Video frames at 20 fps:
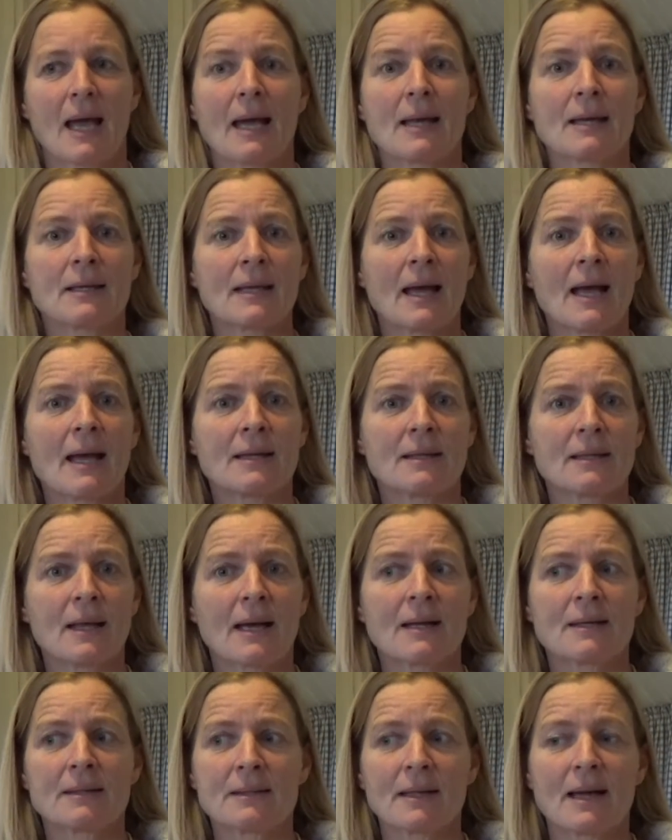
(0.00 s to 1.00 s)
And
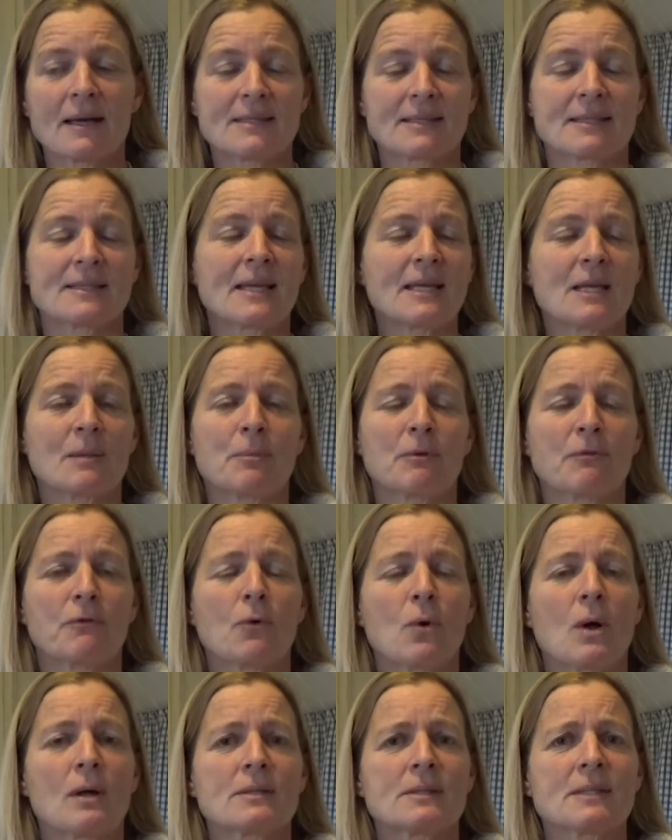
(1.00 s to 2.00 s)
as I said it
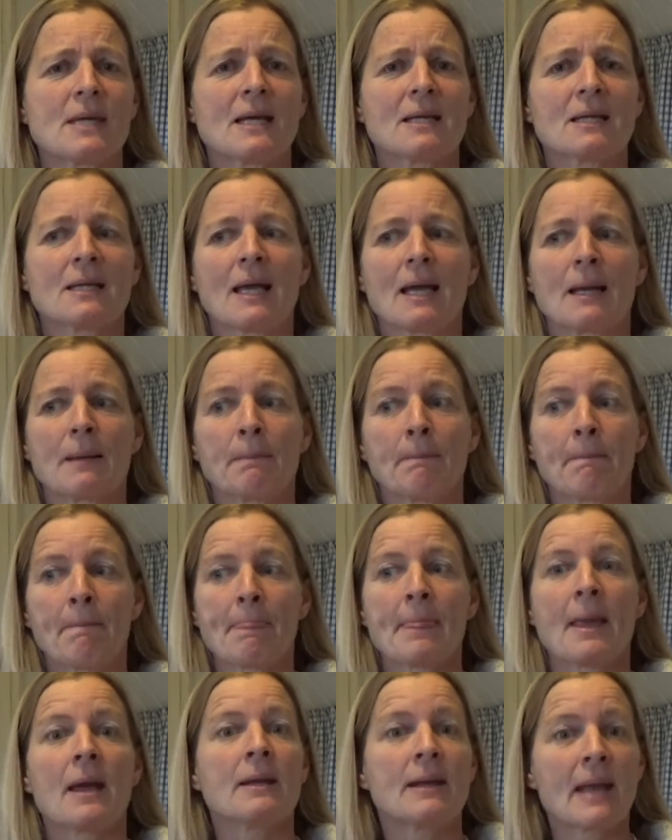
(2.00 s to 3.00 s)
before, I'll say it again,
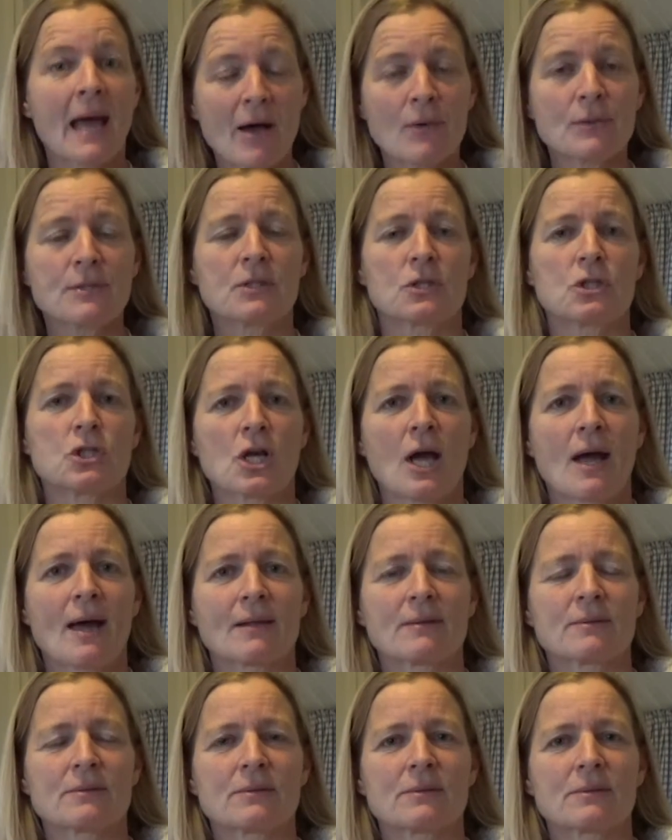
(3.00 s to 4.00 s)
now is the
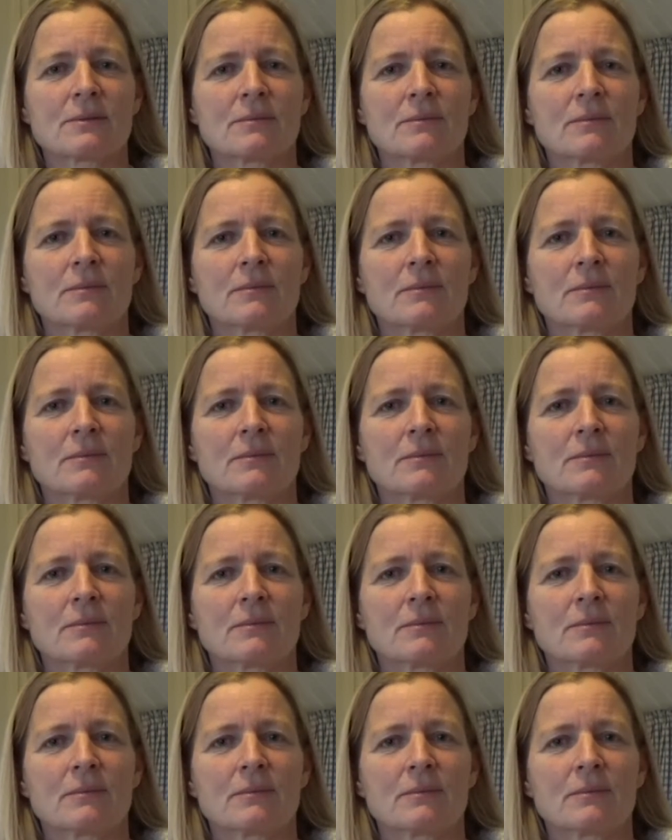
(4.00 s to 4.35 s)
chance.